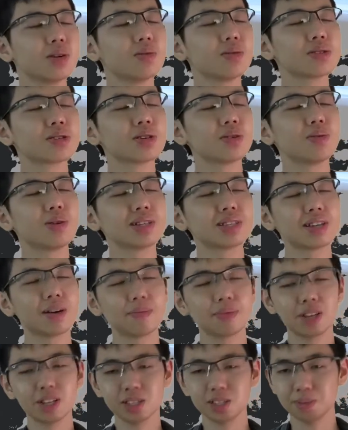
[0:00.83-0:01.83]
Also, what's up
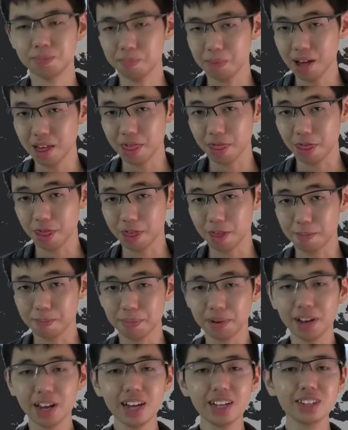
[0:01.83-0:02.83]
this month?
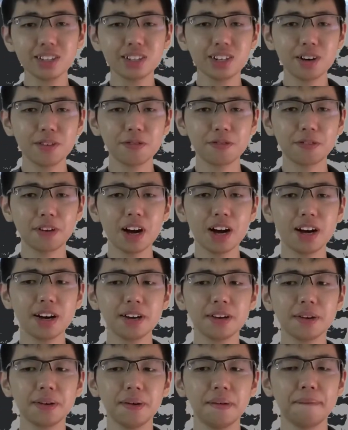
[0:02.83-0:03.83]
Plenty of
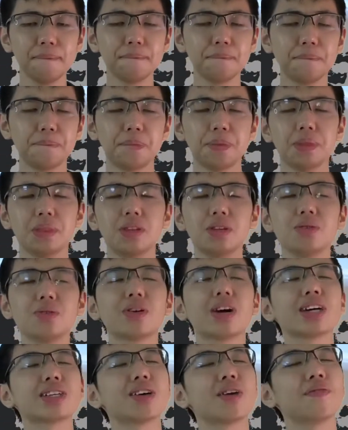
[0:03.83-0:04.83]
fun, new
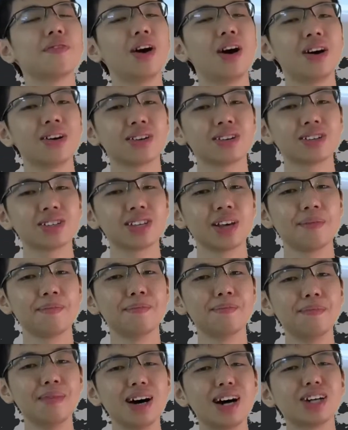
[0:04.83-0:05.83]
guests of honors, and
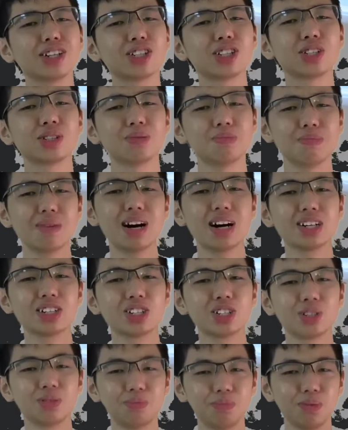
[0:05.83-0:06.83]
much
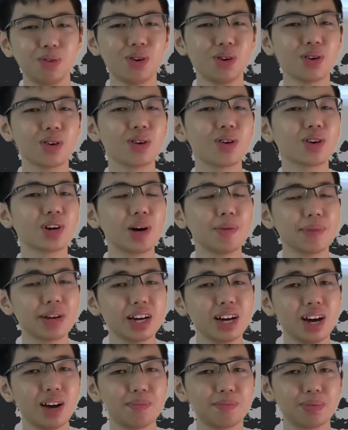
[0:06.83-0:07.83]
more are coming
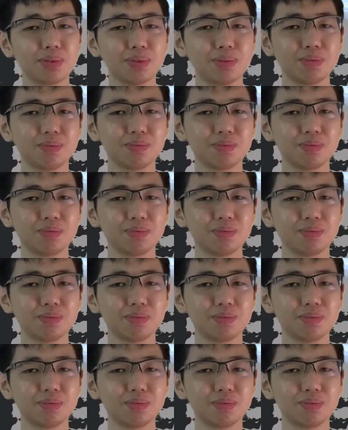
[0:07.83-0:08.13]
up.